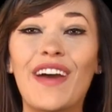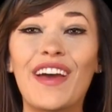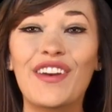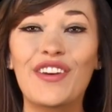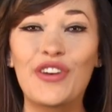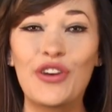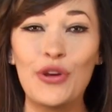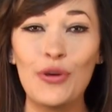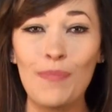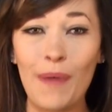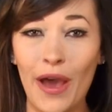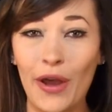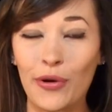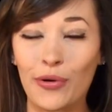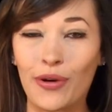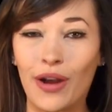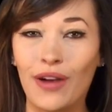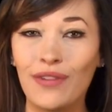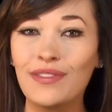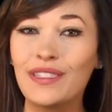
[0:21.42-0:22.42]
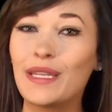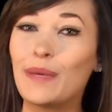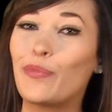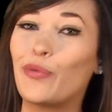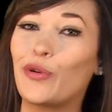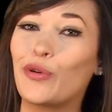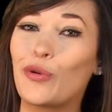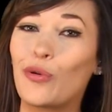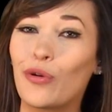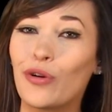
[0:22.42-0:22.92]
added a new battleground, Deep
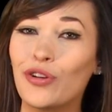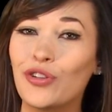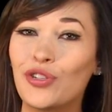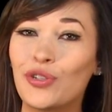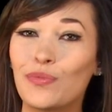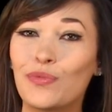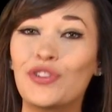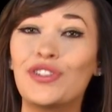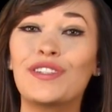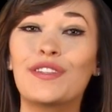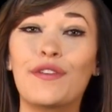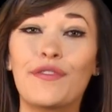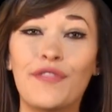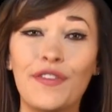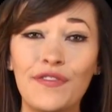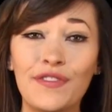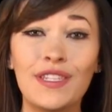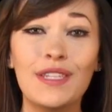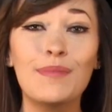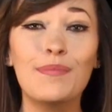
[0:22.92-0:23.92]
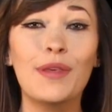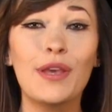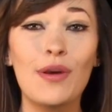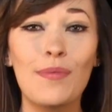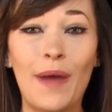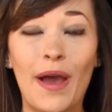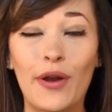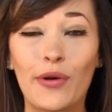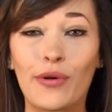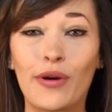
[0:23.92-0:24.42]
Wind Gorge, which is a 15-player
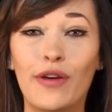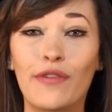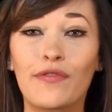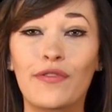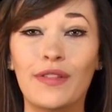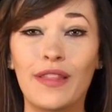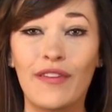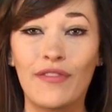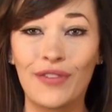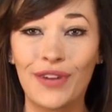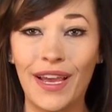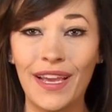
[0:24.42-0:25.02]
battleground for level